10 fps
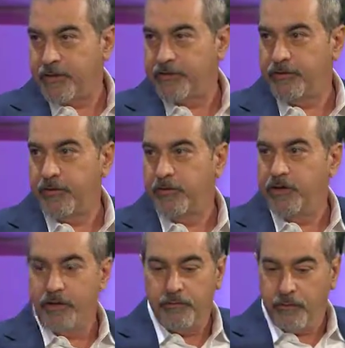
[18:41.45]
So
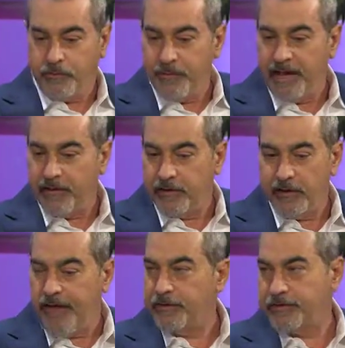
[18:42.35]
from that
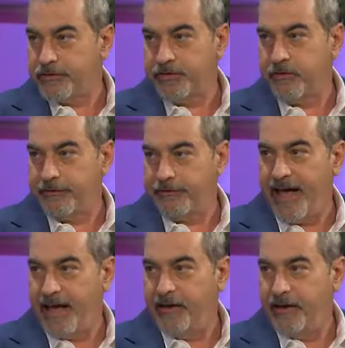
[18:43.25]
little ounce or two of
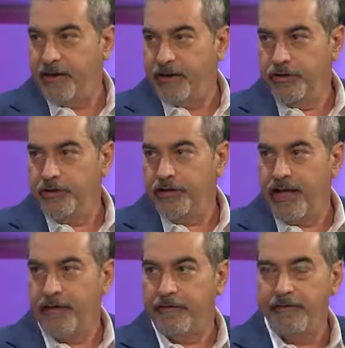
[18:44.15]
fat, you can
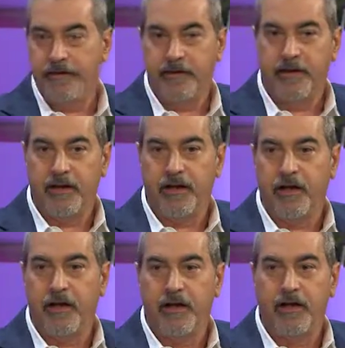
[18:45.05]
have
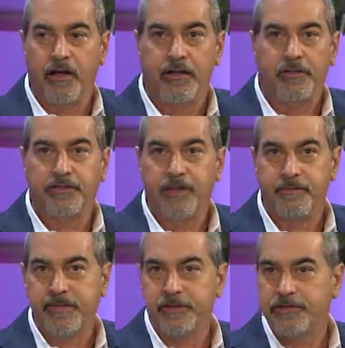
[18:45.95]
enough
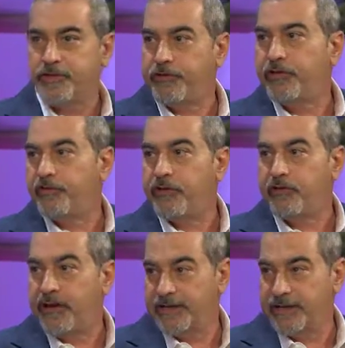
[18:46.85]
stem cells to treat you for the
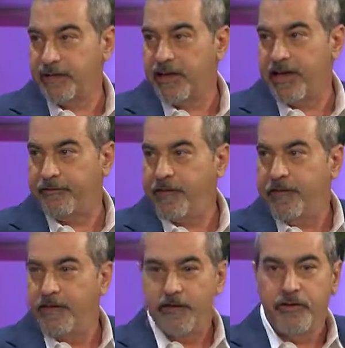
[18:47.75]
rest of your life.
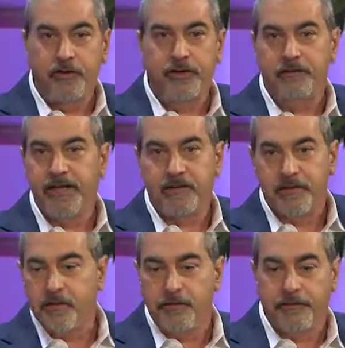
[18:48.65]
You could be,
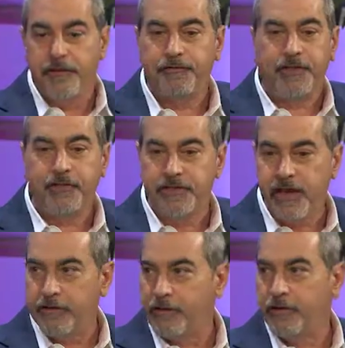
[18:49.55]
50 years
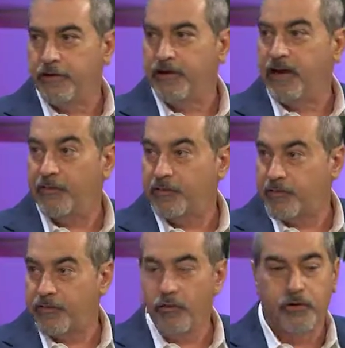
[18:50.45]
down the road, you could have a
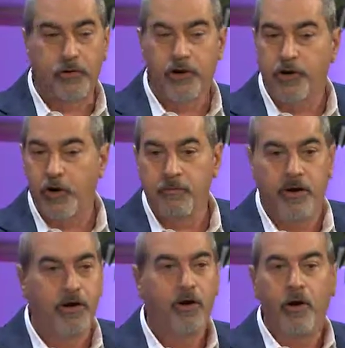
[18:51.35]
stroke or a
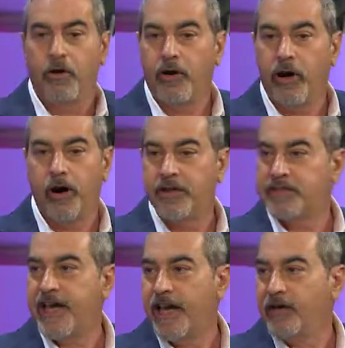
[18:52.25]
coma or a heart
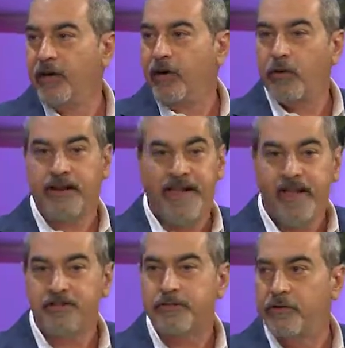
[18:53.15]
attack or
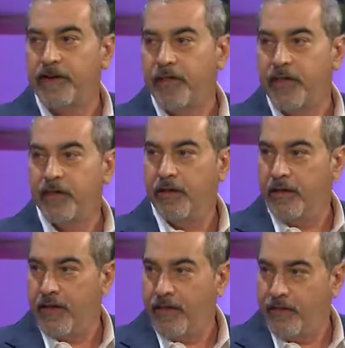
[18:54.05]
cancer or anything,
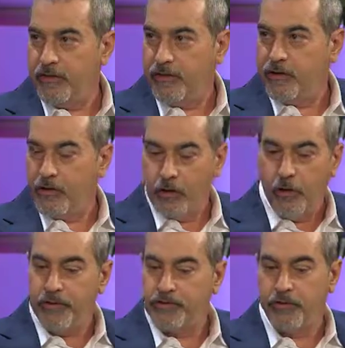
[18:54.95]
and then you can
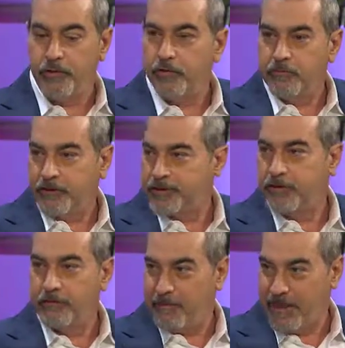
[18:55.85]
go into your own
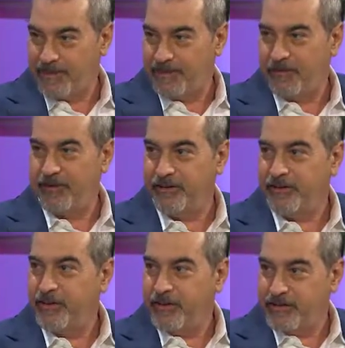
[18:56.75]
personal repository
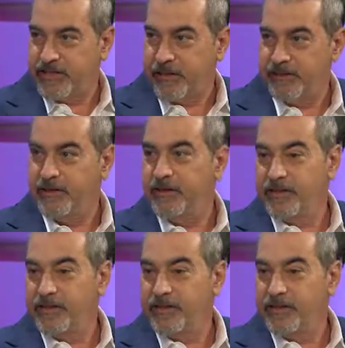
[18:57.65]
of cells.